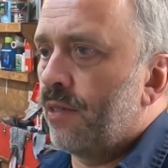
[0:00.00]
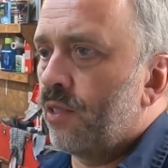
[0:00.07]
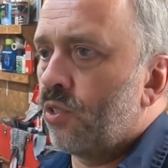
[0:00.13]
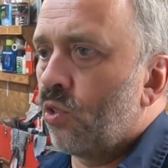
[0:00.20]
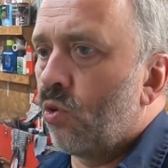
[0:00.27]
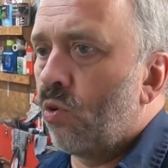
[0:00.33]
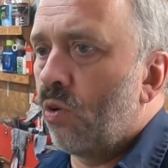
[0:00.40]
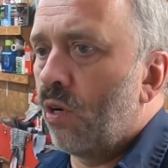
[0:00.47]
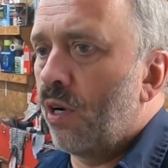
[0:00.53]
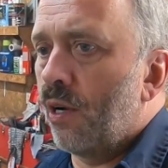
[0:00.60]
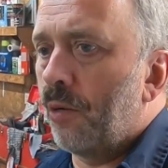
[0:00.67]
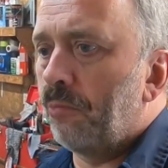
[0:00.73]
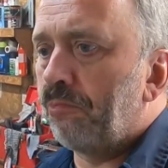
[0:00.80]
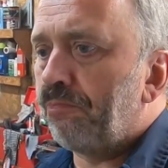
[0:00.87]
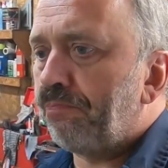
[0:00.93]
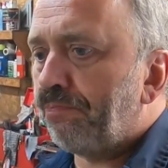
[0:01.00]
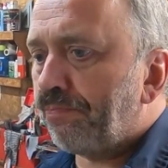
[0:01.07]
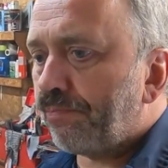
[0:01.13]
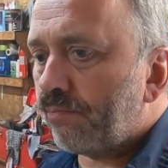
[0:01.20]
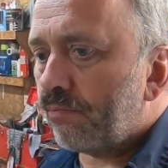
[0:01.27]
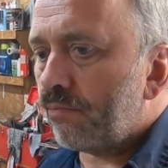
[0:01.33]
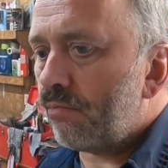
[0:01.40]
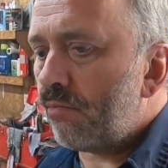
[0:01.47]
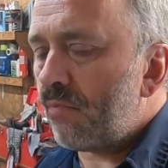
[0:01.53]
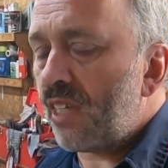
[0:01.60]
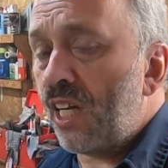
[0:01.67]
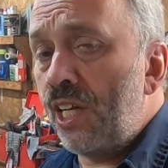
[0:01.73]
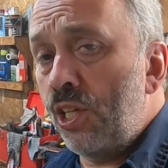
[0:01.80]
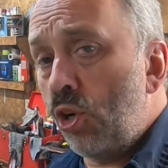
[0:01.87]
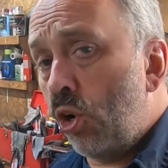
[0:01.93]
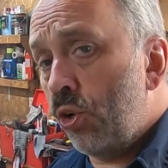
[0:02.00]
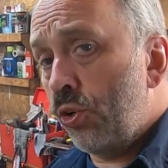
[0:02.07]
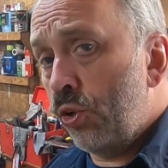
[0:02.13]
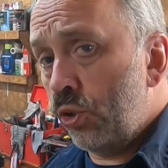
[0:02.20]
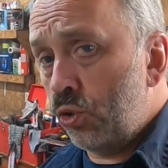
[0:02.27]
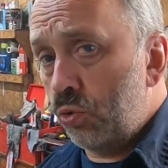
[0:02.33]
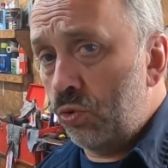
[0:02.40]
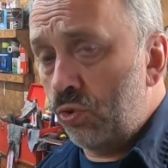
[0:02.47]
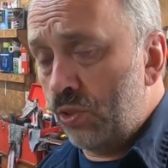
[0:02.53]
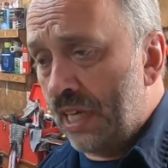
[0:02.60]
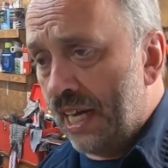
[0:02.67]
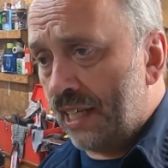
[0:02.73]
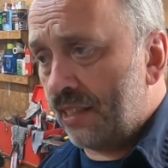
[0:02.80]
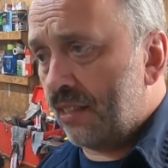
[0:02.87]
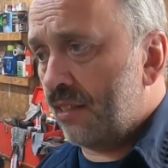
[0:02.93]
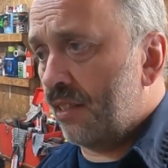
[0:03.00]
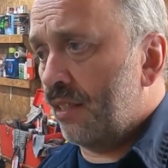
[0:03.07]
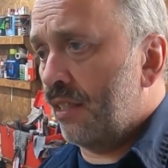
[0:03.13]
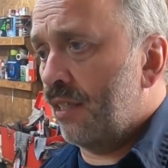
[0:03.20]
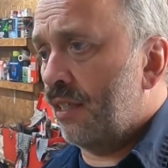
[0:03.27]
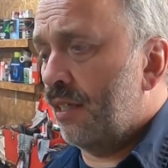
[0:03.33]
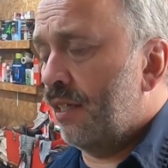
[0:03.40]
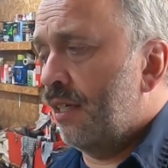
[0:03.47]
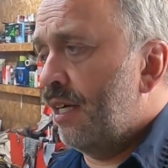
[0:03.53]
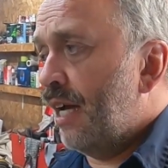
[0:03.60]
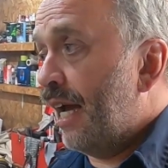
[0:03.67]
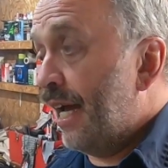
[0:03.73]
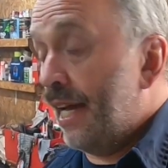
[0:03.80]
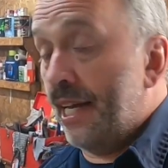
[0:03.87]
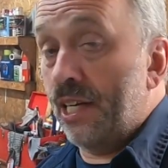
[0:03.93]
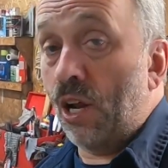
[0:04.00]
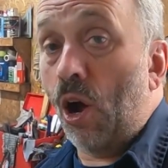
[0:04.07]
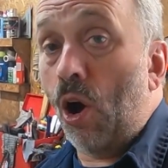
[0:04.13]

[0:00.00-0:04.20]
So in order to do that, and